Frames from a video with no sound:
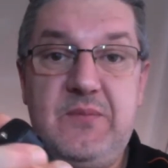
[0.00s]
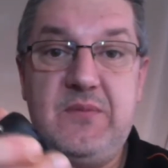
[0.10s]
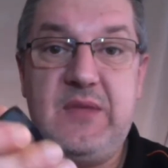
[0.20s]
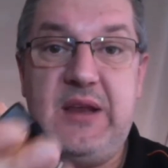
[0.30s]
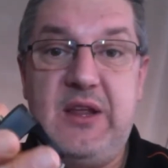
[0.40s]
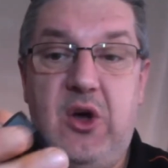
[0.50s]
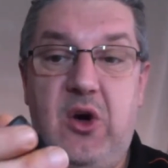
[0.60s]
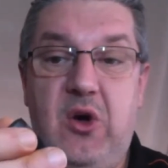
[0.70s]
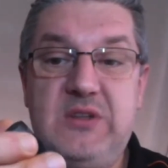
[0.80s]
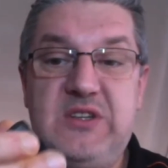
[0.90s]
And it
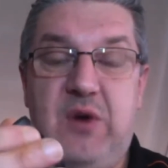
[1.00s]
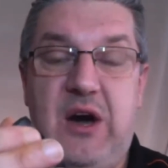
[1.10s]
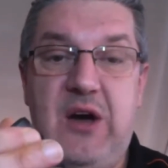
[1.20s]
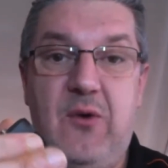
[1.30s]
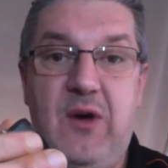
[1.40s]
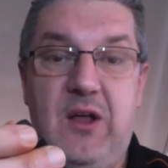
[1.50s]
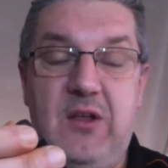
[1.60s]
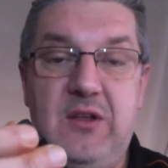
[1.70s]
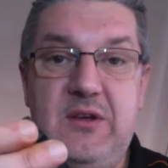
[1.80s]
holds quite well.